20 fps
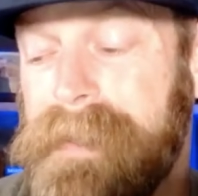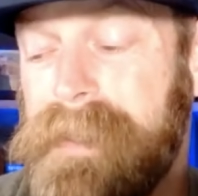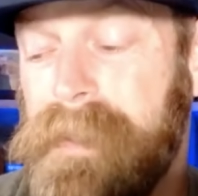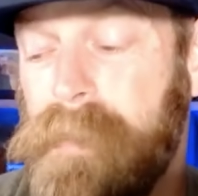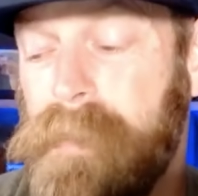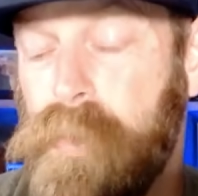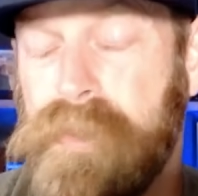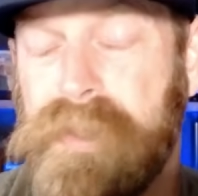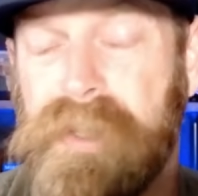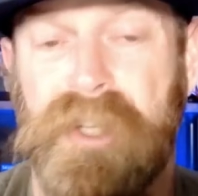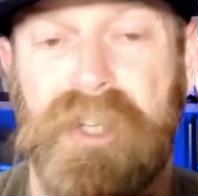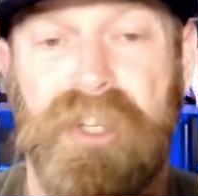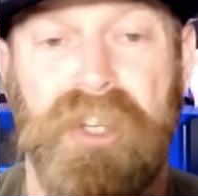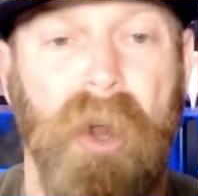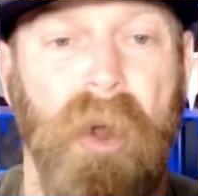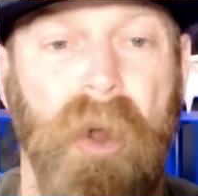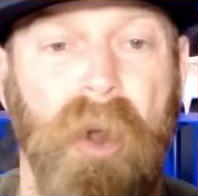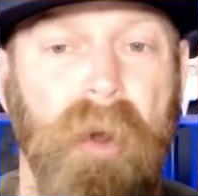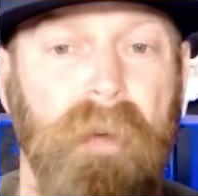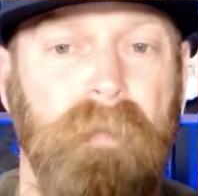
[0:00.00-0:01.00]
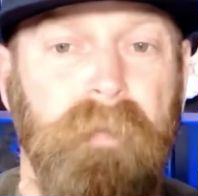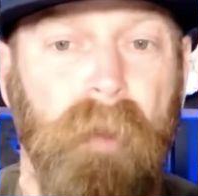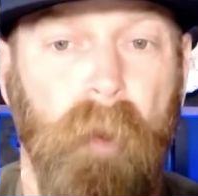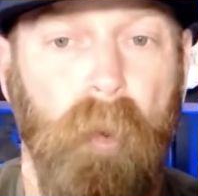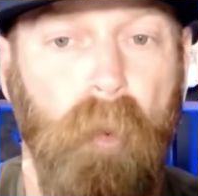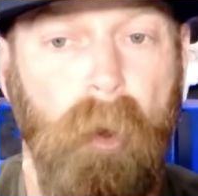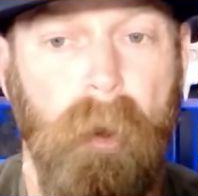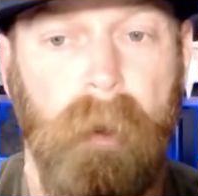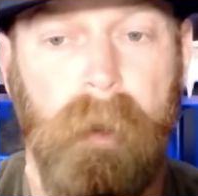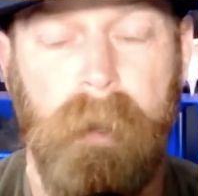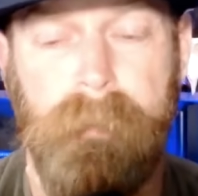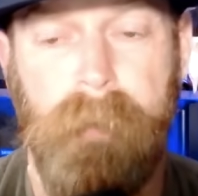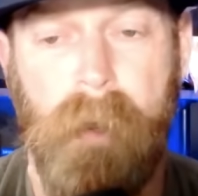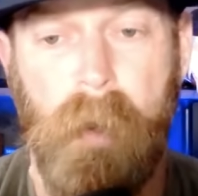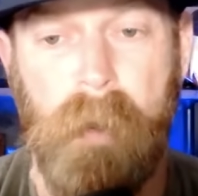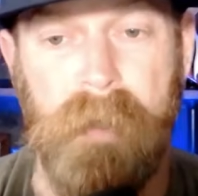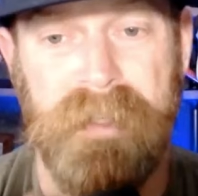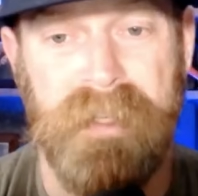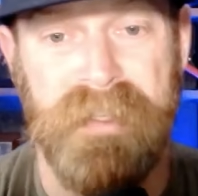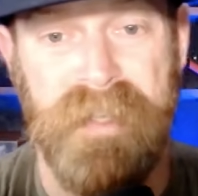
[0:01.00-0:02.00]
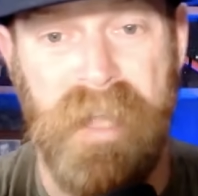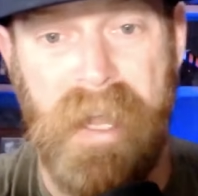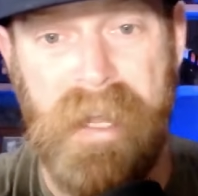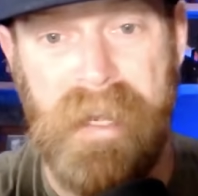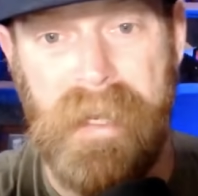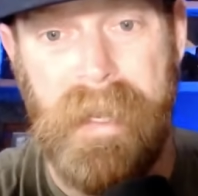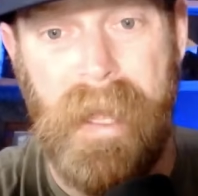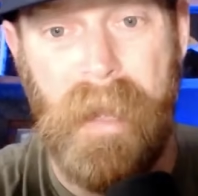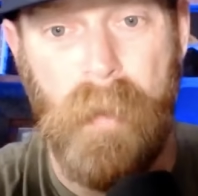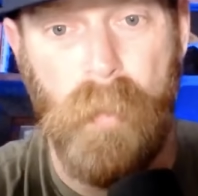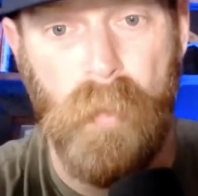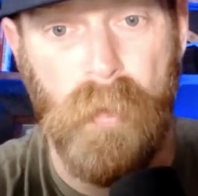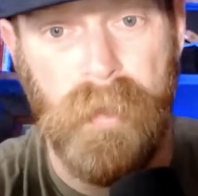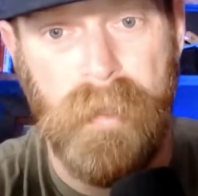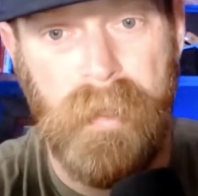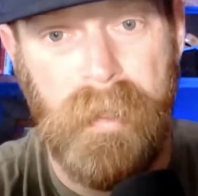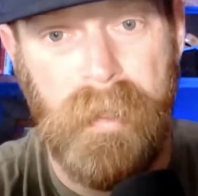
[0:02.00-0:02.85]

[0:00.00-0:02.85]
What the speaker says: It was a show for the Warrior Poet Society Network.